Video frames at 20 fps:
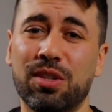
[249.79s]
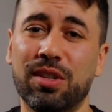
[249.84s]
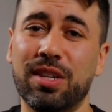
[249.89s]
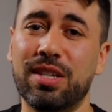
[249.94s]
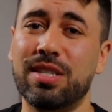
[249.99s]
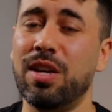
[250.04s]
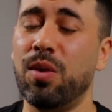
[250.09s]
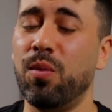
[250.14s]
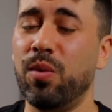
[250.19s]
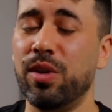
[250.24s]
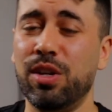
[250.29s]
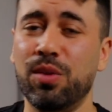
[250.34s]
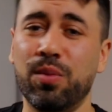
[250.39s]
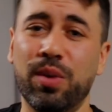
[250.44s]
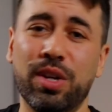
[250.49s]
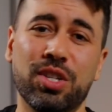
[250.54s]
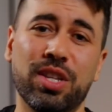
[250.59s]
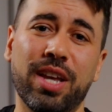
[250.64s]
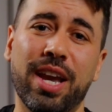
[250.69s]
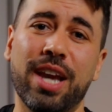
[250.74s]
so let's say when you
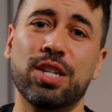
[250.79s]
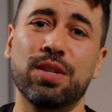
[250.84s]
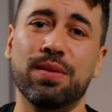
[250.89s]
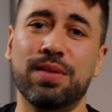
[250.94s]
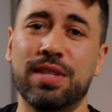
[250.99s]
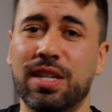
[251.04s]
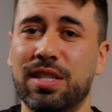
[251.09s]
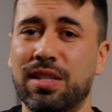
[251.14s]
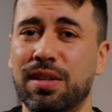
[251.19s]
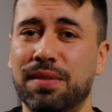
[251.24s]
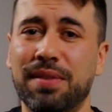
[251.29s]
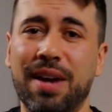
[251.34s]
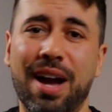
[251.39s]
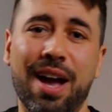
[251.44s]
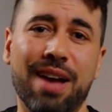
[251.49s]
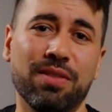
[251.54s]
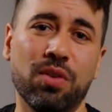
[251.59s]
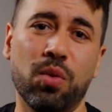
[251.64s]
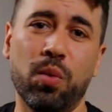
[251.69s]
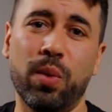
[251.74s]
reach the age of
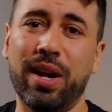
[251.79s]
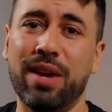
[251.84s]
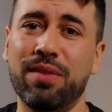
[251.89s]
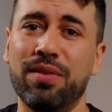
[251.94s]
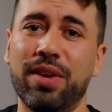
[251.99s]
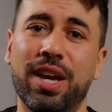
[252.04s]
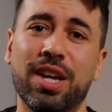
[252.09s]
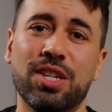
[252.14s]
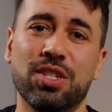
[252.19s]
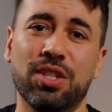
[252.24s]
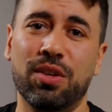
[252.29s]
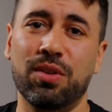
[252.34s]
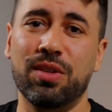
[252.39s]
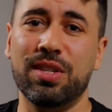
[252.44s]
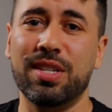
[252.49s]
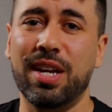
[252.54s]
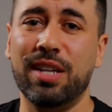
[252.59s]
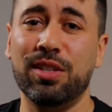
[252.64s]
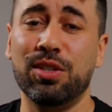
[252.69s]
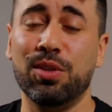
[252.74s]
65 or whatever age that you
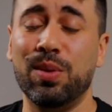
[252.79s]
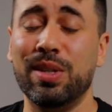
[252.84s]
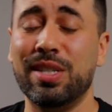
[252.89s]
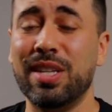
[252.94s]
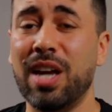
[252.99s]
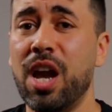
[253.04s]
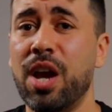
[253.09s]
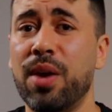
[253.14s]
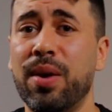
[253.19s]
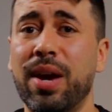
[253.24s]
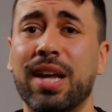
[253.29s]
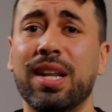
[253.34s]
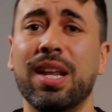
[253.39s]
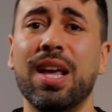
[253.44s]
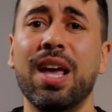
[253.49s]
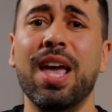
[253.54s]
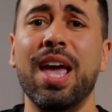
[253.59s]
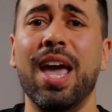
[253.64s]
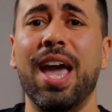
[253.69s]
decide to retire at,